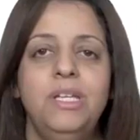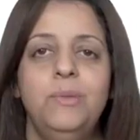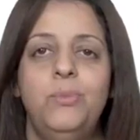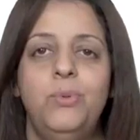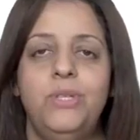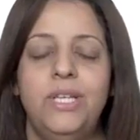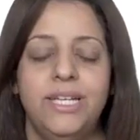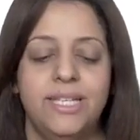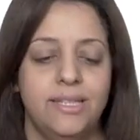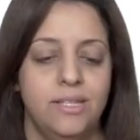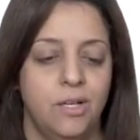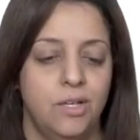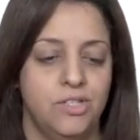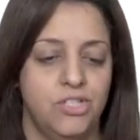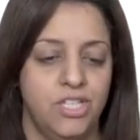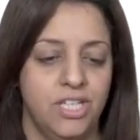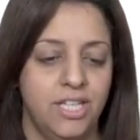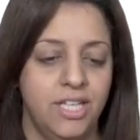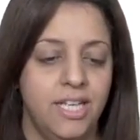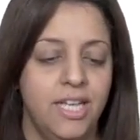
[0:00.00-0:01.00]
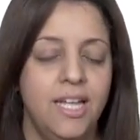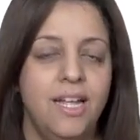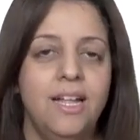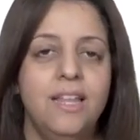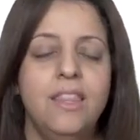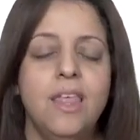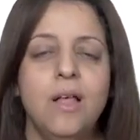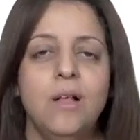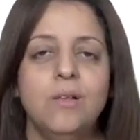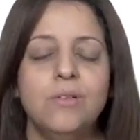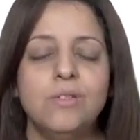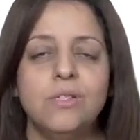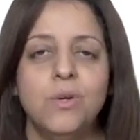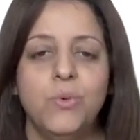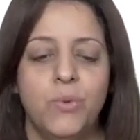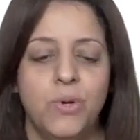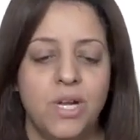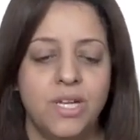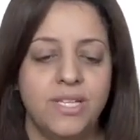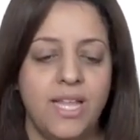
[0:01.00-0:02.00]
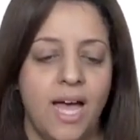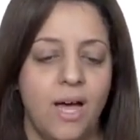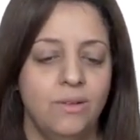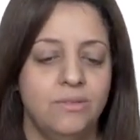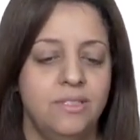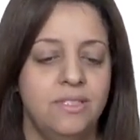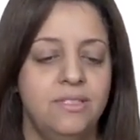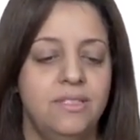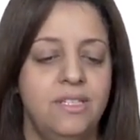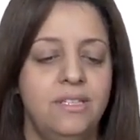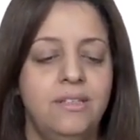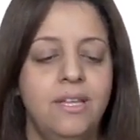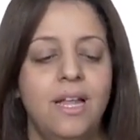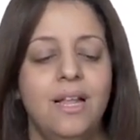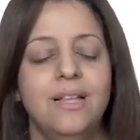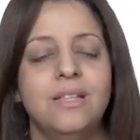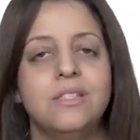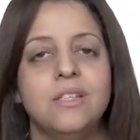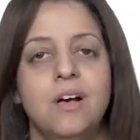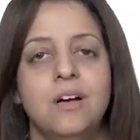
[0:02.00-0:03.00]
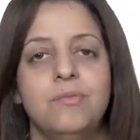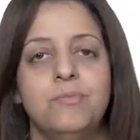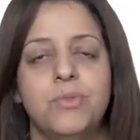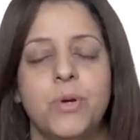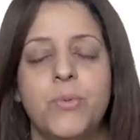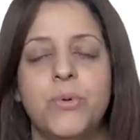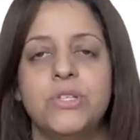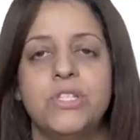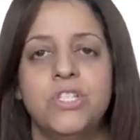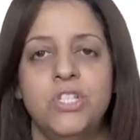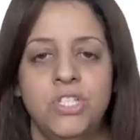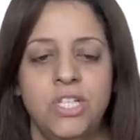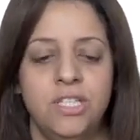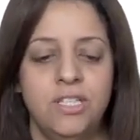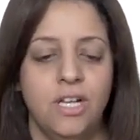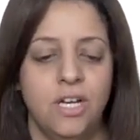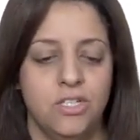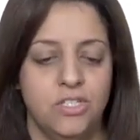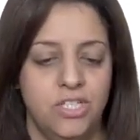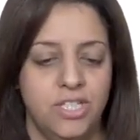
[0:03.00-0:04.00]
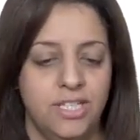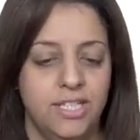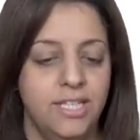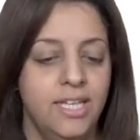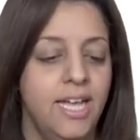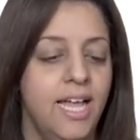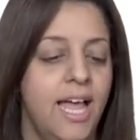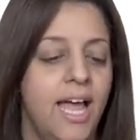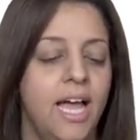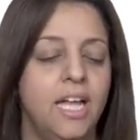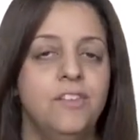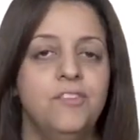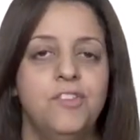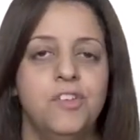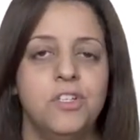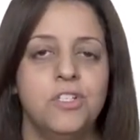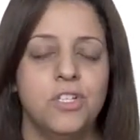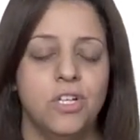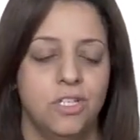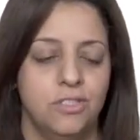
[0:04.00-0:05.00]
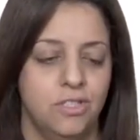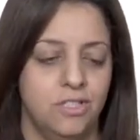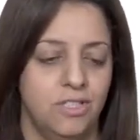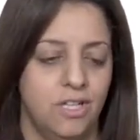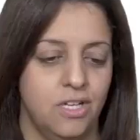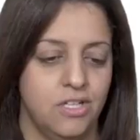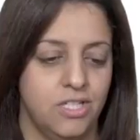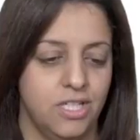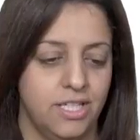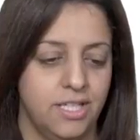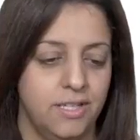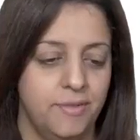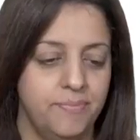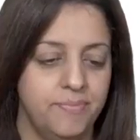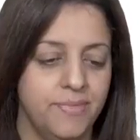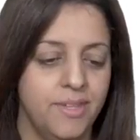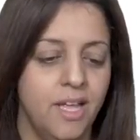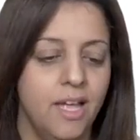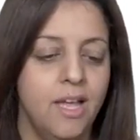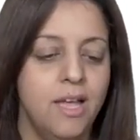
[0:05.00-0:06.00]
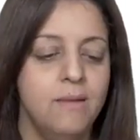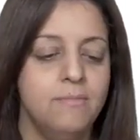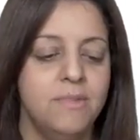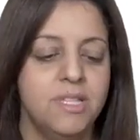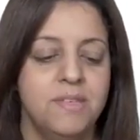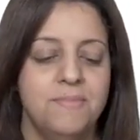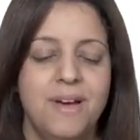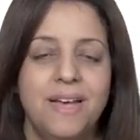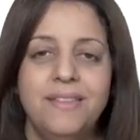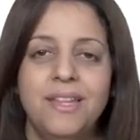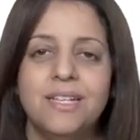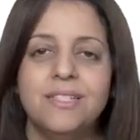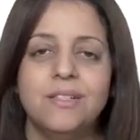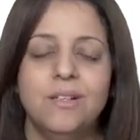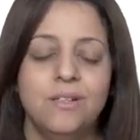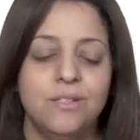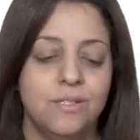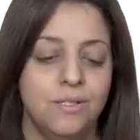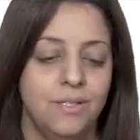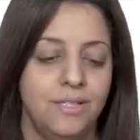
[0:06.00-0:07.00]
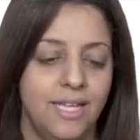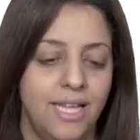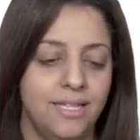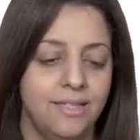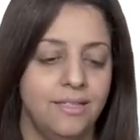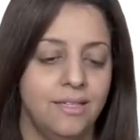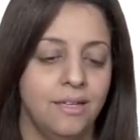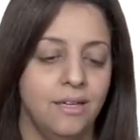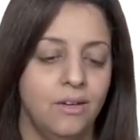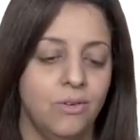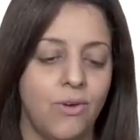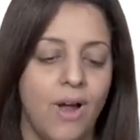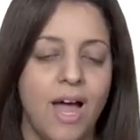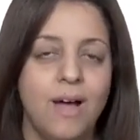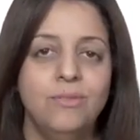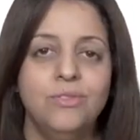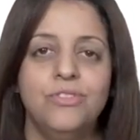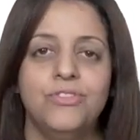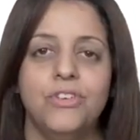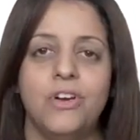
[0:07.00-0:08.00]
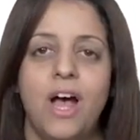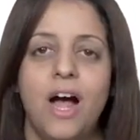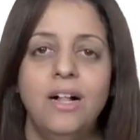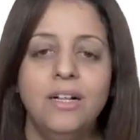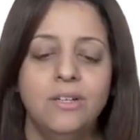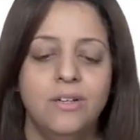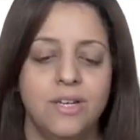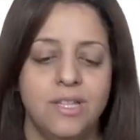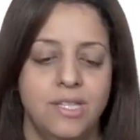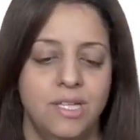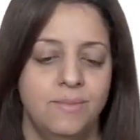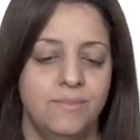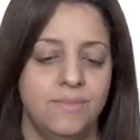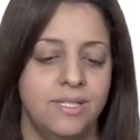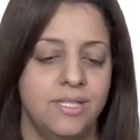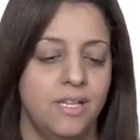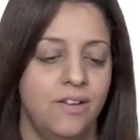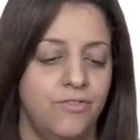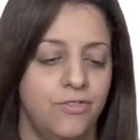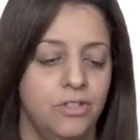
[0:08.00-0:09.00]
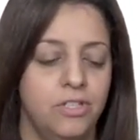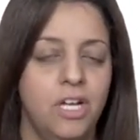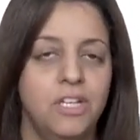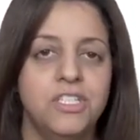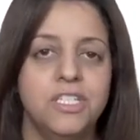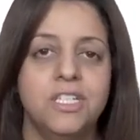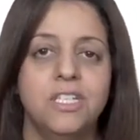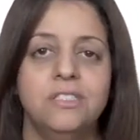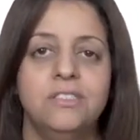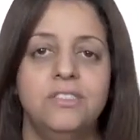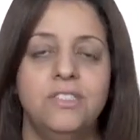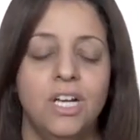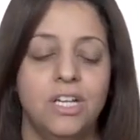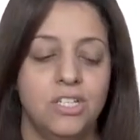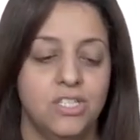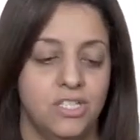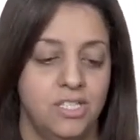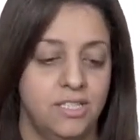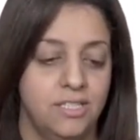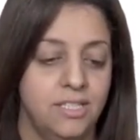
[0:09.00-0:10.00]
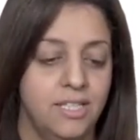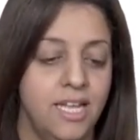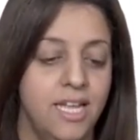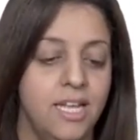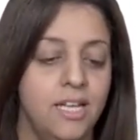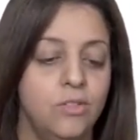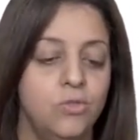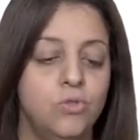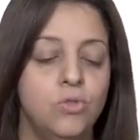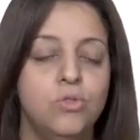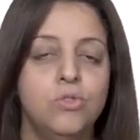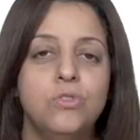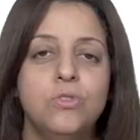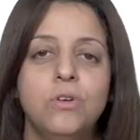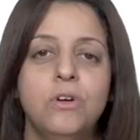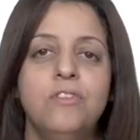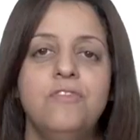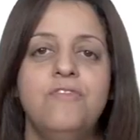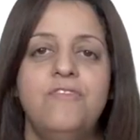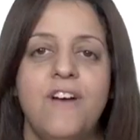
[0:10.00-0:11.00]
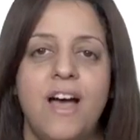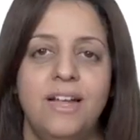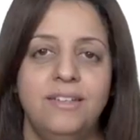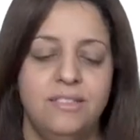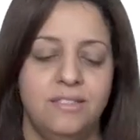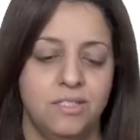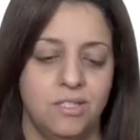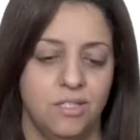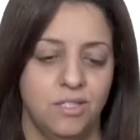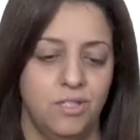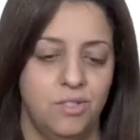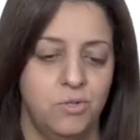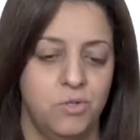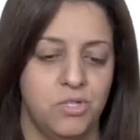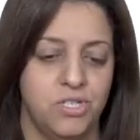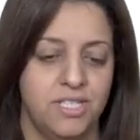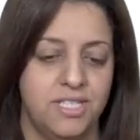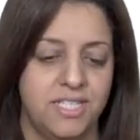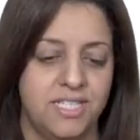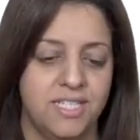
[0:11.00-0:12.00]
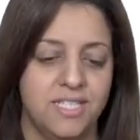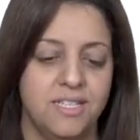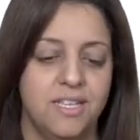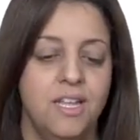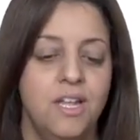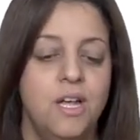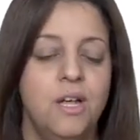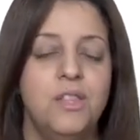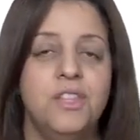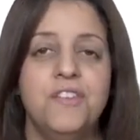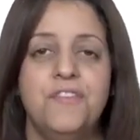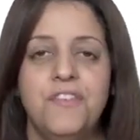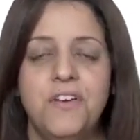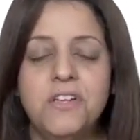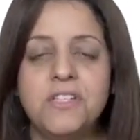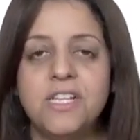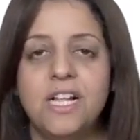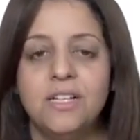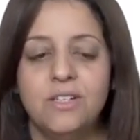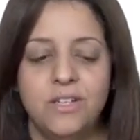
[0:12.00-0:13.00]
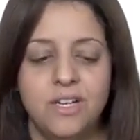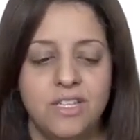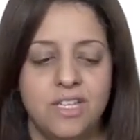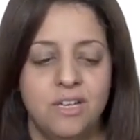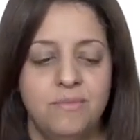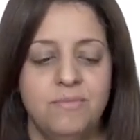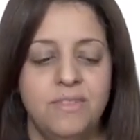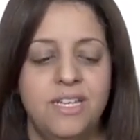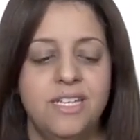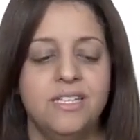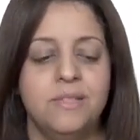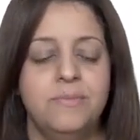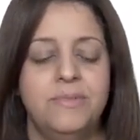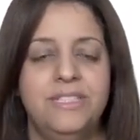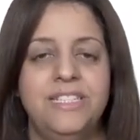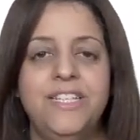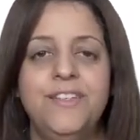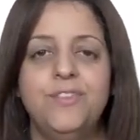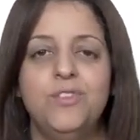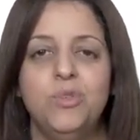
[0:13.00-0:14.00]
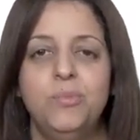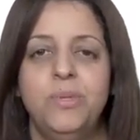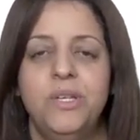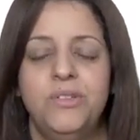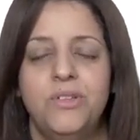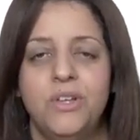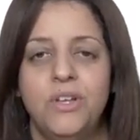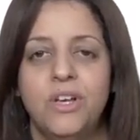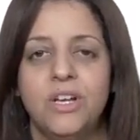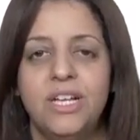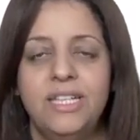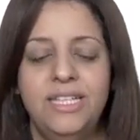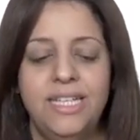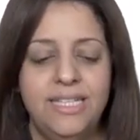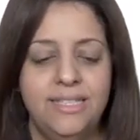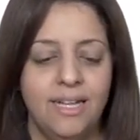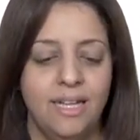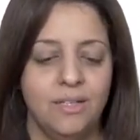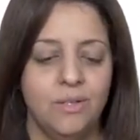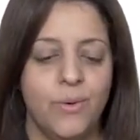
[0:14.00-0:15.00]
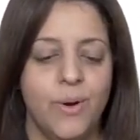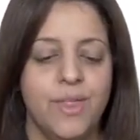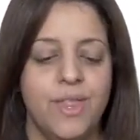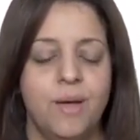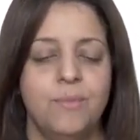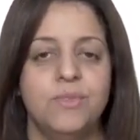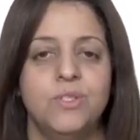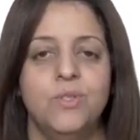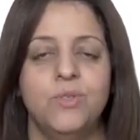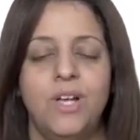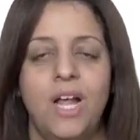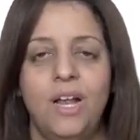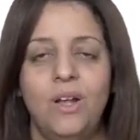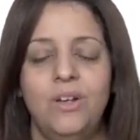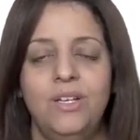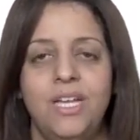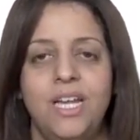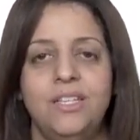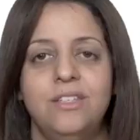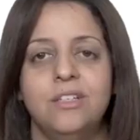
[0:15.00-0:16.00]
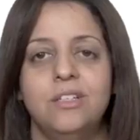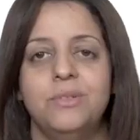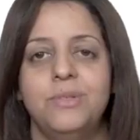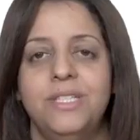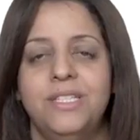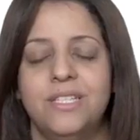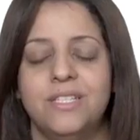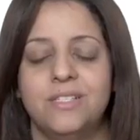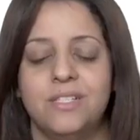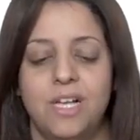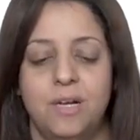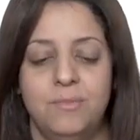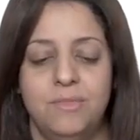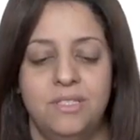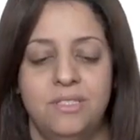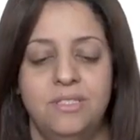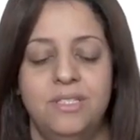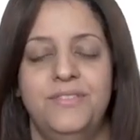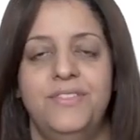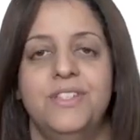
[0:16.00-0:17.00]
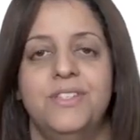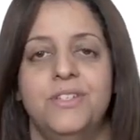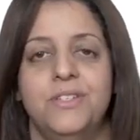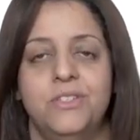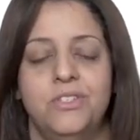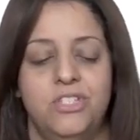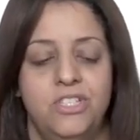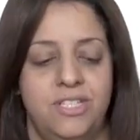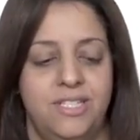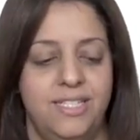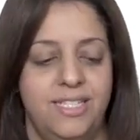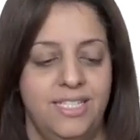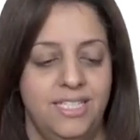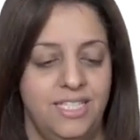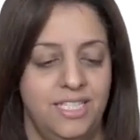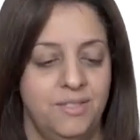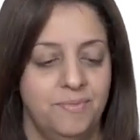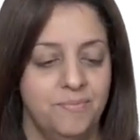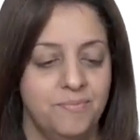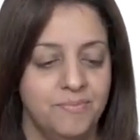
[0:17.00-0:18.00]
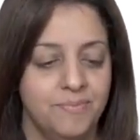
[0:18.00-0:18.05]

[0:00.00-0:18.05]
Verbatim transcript: manipulate logic. They also worked out the details of propositional logic and first-order logic. Mathematics also laid the ground for algorithms for logical deduction to draw valid conclusions. The first algorithm is believed to be the Euclidean algorithms to calculate the greatest common divisor, G C D.